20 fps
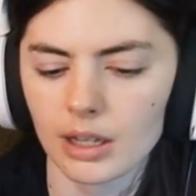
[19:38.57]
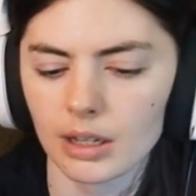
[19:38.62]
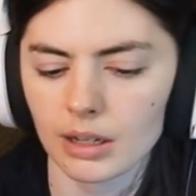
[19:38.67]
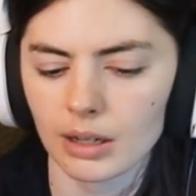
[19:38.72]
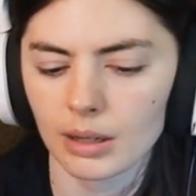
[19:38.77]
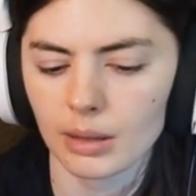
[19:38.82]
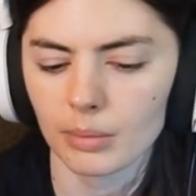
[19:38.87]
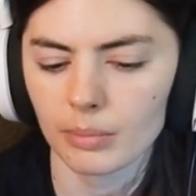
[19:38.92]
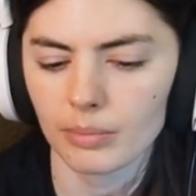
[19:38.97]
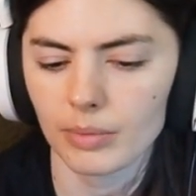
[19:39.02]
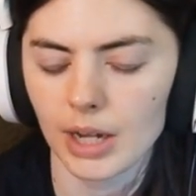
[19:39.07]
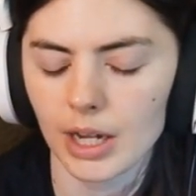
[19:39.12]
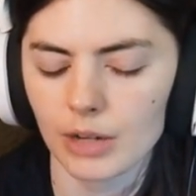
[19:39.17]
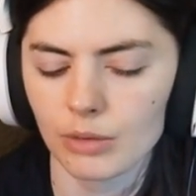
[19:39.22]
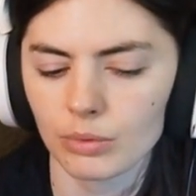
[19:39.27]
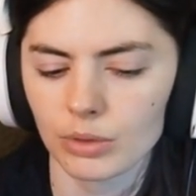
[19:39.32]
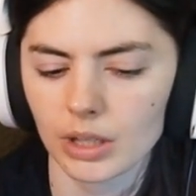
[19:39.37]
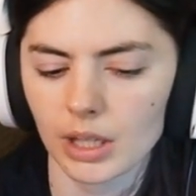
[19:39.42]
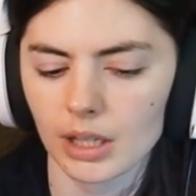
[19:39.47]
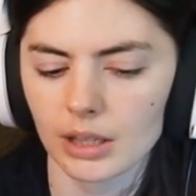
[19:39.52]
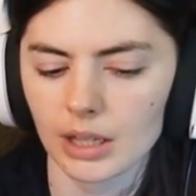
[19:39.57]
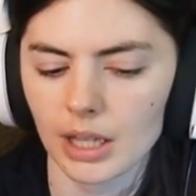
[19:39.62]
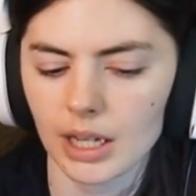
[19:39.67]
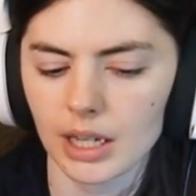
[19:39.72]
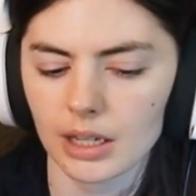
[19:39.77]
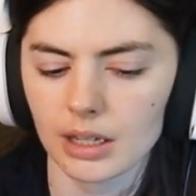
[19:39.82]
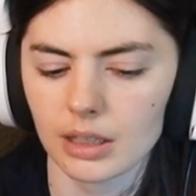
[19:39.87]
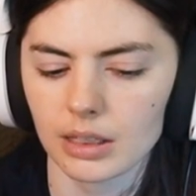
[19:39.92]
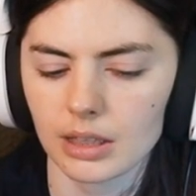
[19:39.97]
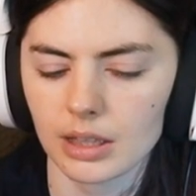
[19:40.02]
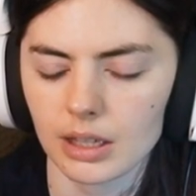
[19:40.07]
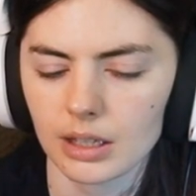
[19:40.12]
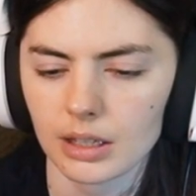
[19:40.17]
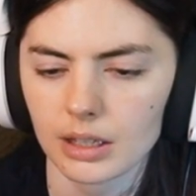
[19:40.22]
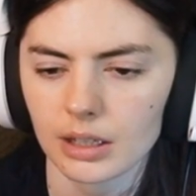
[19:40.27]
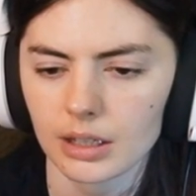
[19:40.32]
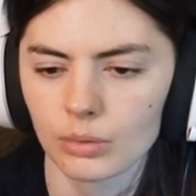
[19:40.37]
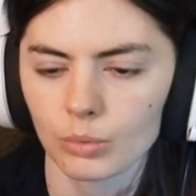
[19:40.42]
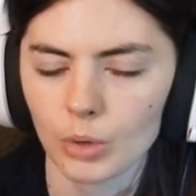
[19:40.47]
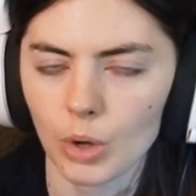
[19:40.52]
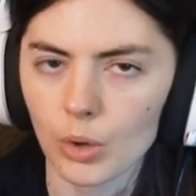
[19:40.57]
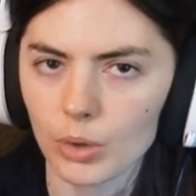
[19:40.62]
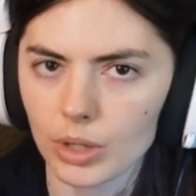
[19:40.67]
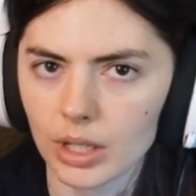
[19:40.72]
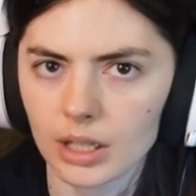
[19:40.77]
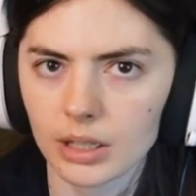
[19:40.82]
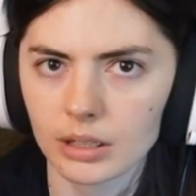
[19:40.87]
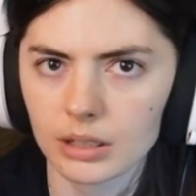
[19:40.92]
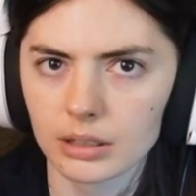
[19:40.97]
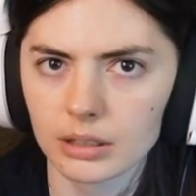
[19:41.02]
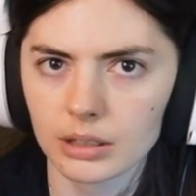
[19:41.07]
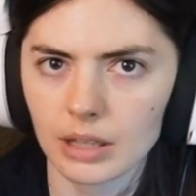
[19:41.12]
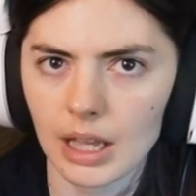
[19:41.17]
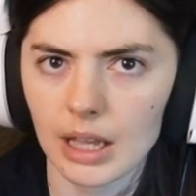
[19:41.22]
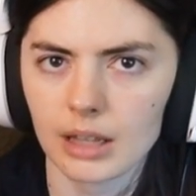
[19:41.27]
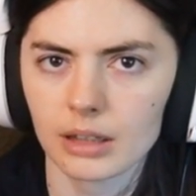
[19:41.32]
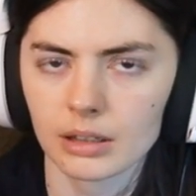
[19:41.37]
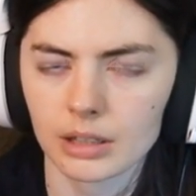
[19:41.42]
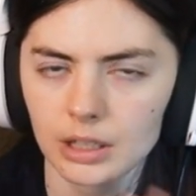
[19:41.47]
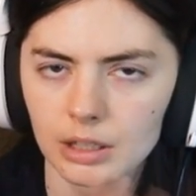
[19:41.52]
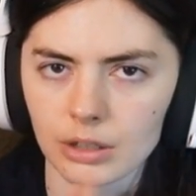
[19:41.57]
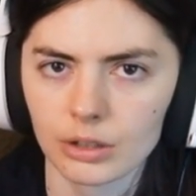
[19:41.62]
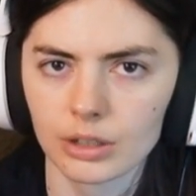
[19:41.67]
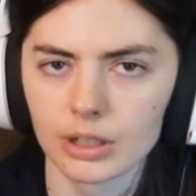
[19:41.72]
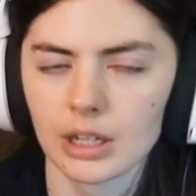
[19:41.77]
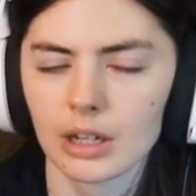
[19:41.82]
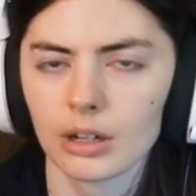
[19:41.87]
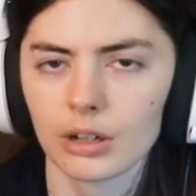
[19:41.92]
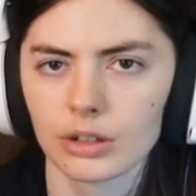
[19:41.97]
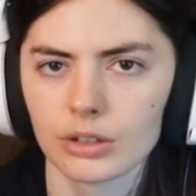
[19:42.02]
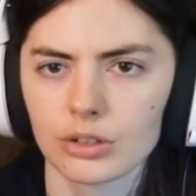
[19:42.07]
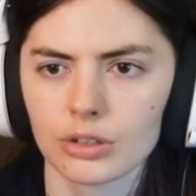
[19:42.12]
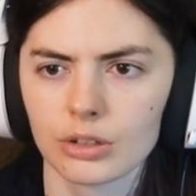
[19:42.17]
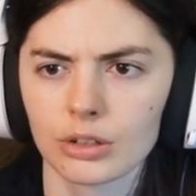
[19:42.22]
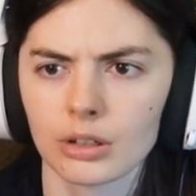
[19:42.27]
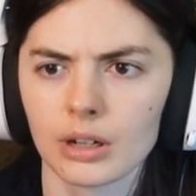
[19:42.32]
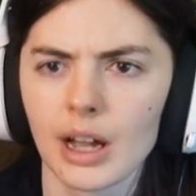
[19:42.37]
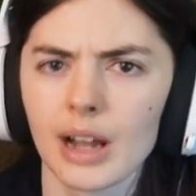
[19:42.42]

I really like the Roken, that leader character.